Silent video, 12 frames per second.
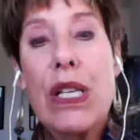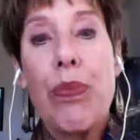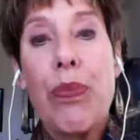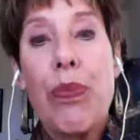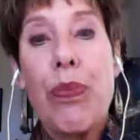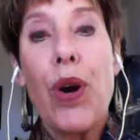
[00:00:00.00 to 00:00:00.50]

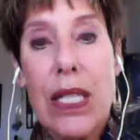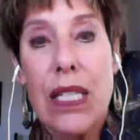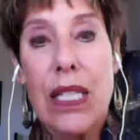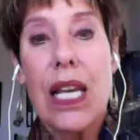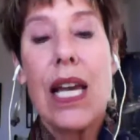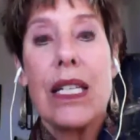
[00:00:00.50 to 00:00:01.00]
in
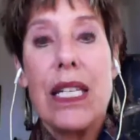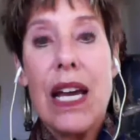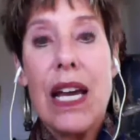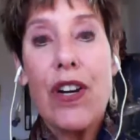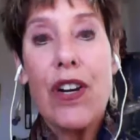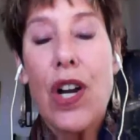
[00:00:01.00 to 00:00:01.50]
process.
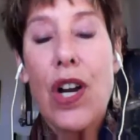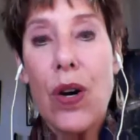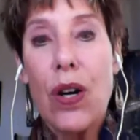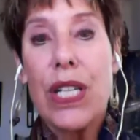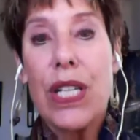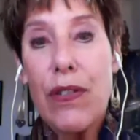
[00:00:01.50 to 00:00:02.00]
Never
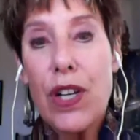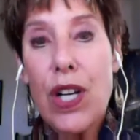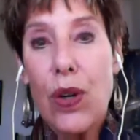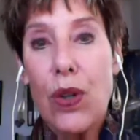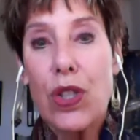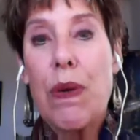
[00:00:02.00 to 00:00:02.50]

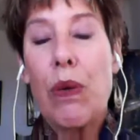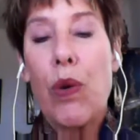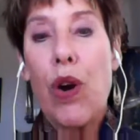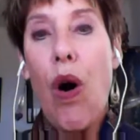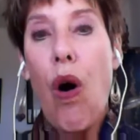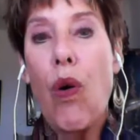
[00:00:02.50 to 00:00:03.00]
goals, but we're
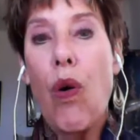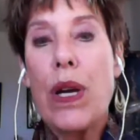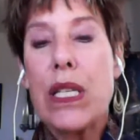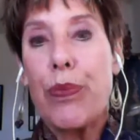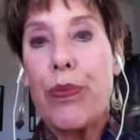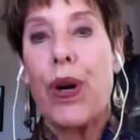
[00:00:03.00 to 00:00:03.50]
always
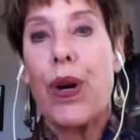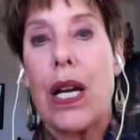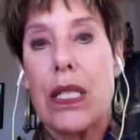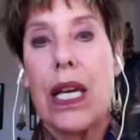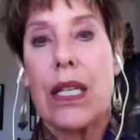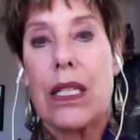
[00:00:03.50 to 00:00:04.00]
in
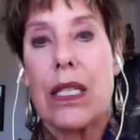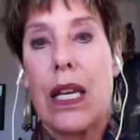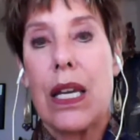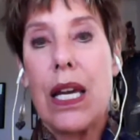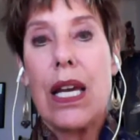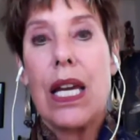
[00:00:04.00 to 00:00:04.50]
process
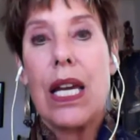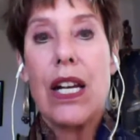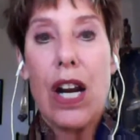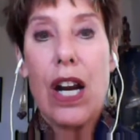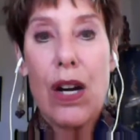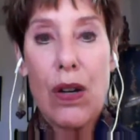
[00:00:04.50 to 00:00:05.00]
in
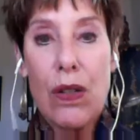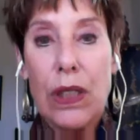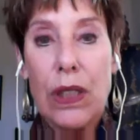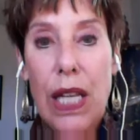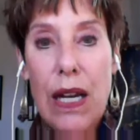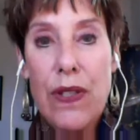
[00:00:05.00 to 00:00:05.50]
our own
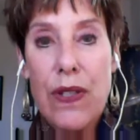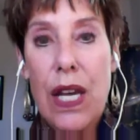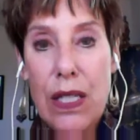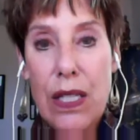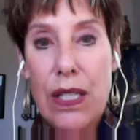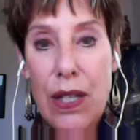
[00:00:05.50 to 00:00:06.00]
lives
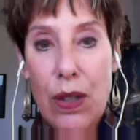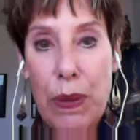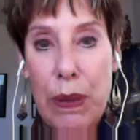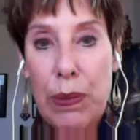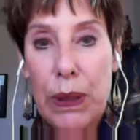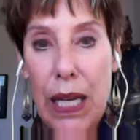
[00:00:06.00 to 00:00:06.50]
as single
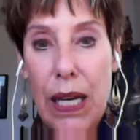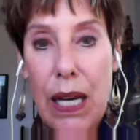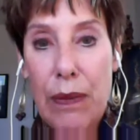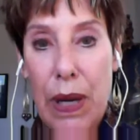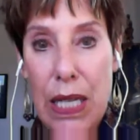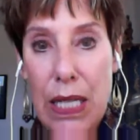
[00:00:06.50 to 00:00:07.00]
people like
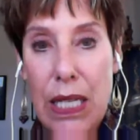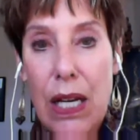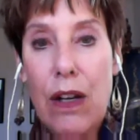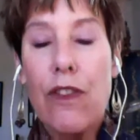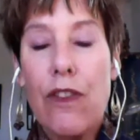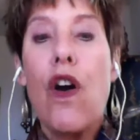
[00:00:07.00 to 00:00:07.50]

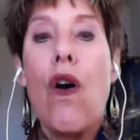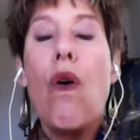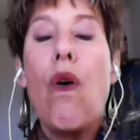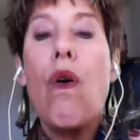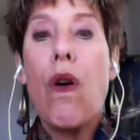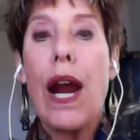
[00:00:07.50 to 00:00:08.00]
myself,
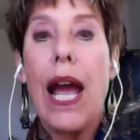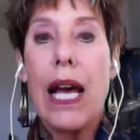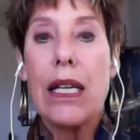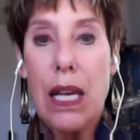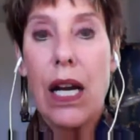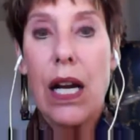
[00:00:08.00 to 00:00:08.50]
or
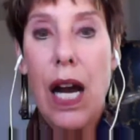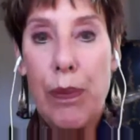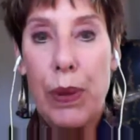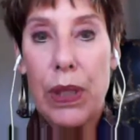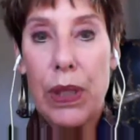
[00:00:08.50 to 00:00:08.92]
as a couple.